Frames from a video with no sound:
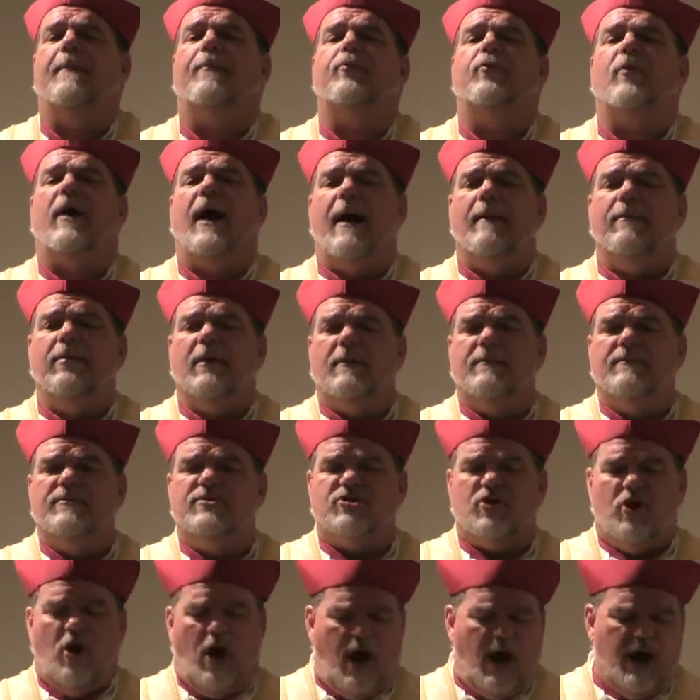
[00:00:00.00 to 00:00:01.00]

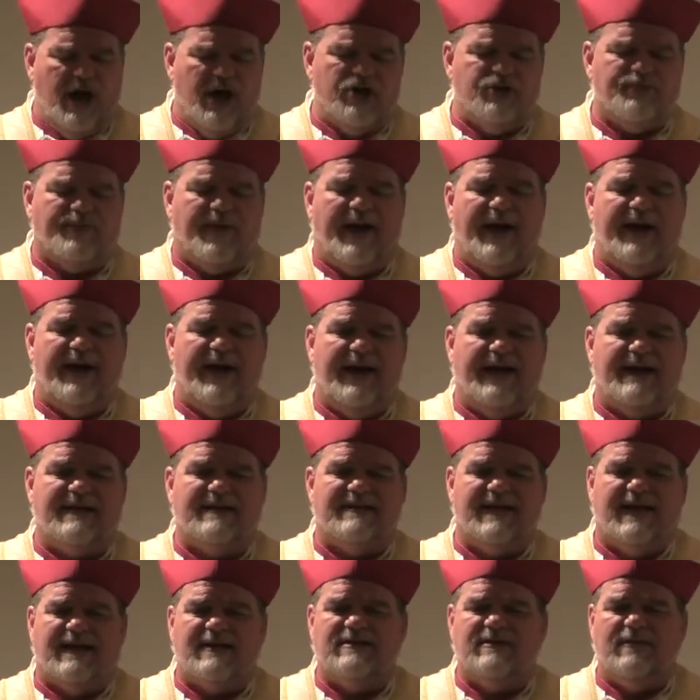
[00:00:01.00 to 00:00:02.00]
problems caused by an
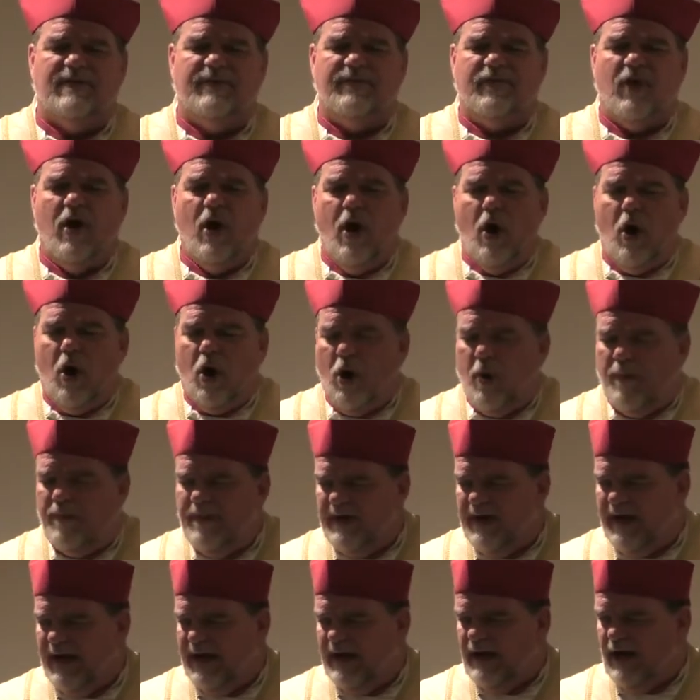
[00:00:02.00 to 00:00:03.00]
excessive
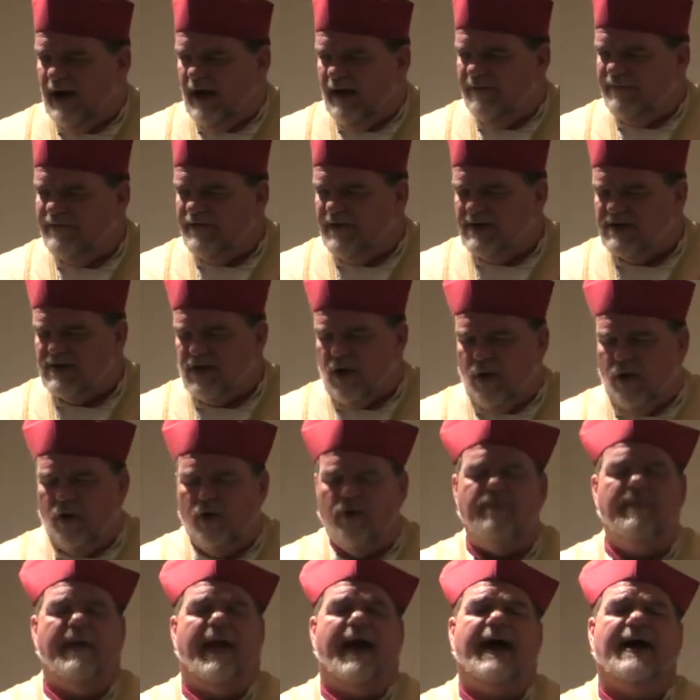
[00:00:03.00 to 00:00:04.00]
opening of this
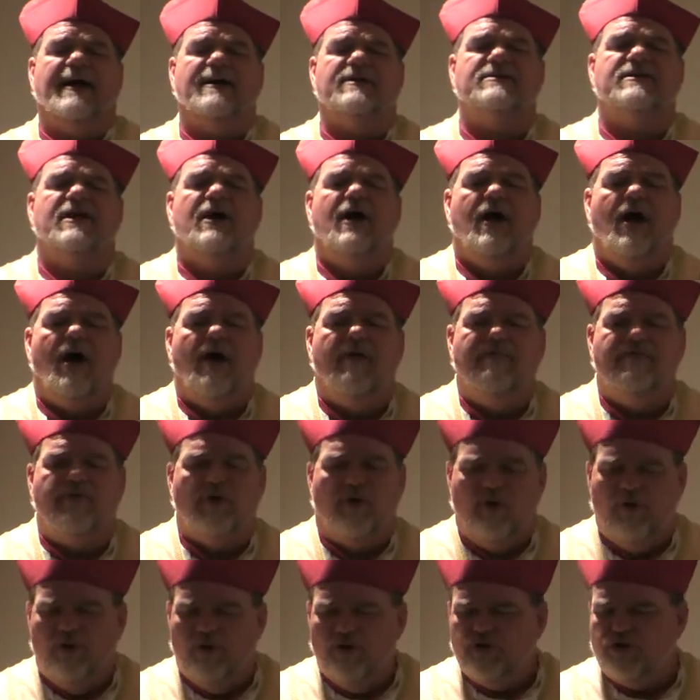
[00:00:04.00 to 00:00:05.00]
old Mass of
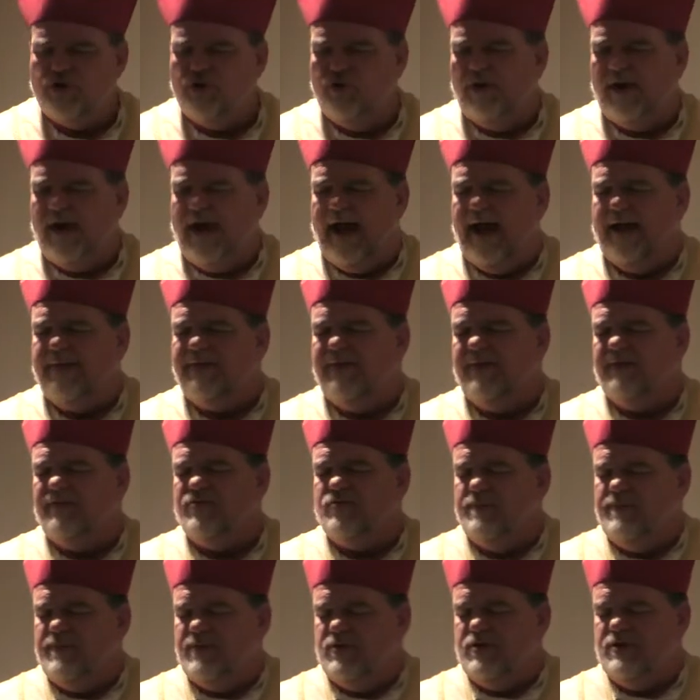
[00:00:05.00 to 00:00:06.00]
those who like
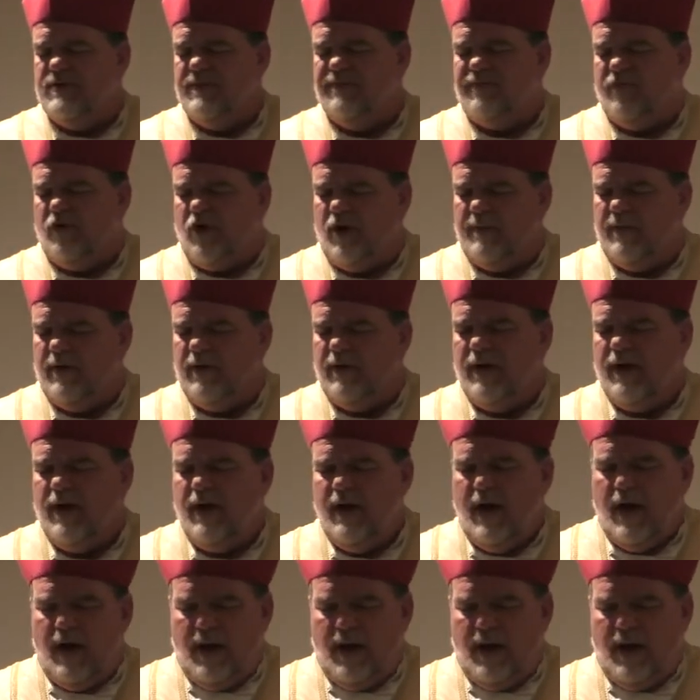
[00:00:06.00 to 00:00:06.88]
the former